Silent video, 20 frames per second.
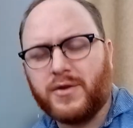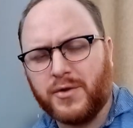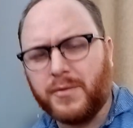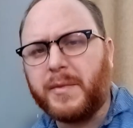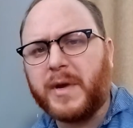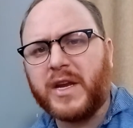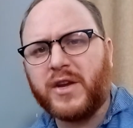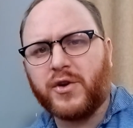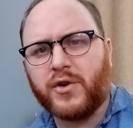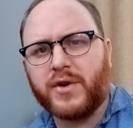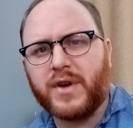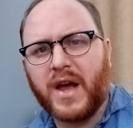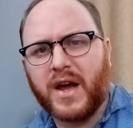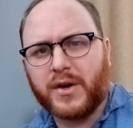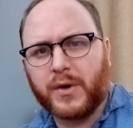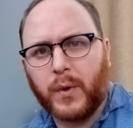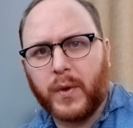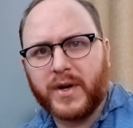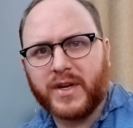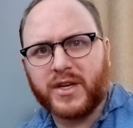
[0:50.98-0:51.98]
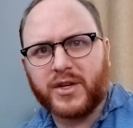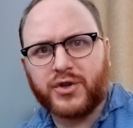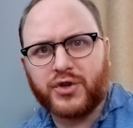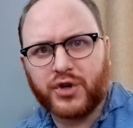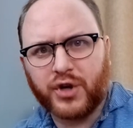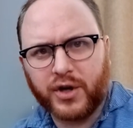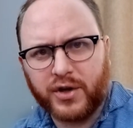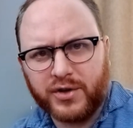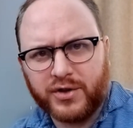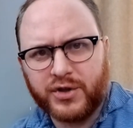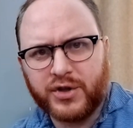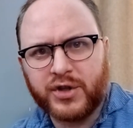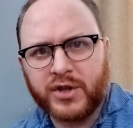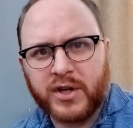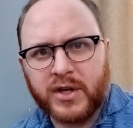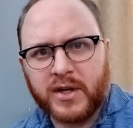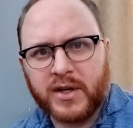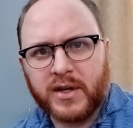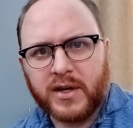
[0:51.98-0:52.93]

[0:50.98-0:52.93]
You mean you're not going to church?